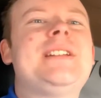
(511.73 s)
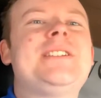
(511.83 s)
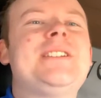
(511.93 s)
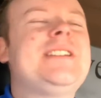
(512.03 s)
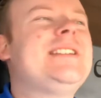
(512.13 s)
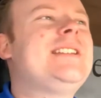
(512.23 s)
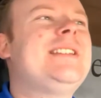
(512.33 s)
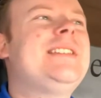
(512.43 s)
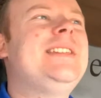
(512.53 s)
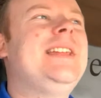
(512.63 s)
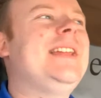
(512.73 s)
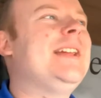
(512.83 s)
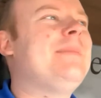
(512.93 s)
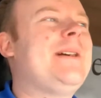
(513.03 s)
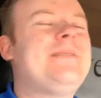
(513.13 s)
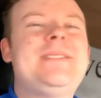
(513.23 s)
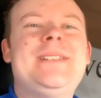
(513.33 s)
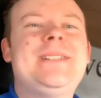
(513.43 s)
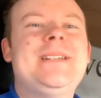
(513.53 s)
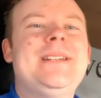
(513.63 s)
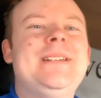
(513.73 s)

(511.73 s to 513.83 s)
actually. Thinking about it.